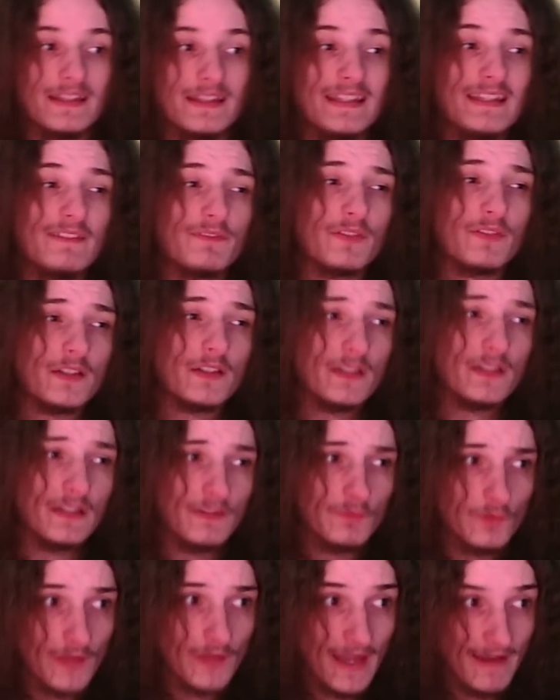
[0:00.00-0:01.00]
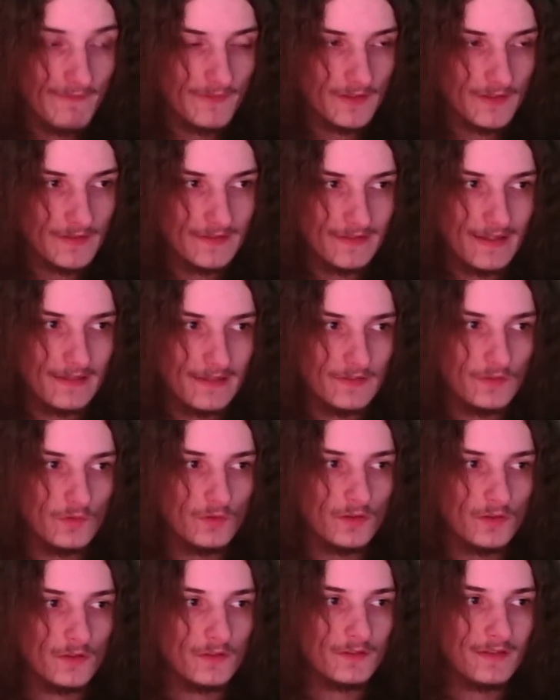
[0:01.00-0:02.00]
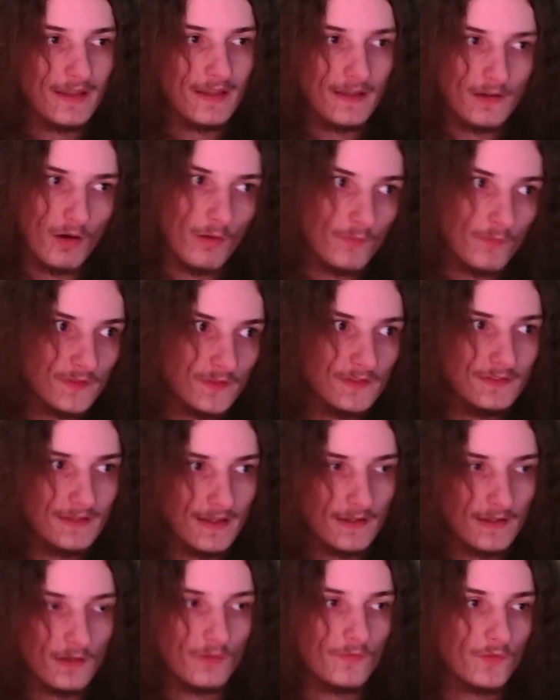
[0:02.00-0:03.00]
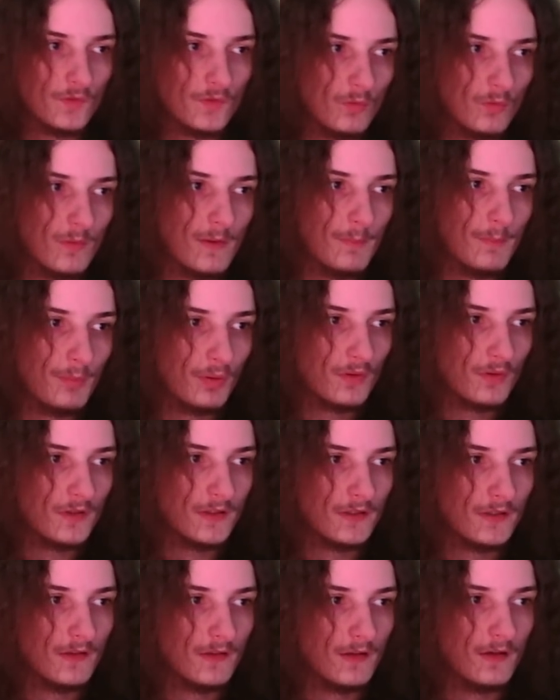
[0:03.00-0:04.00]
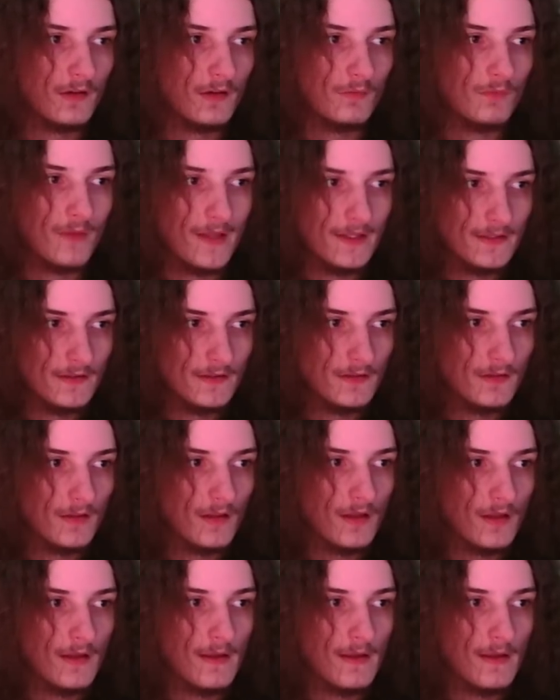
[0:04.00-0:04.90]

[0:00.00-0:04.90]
Even if you have the stats, you can obviously take off Venoma, put in Raiden.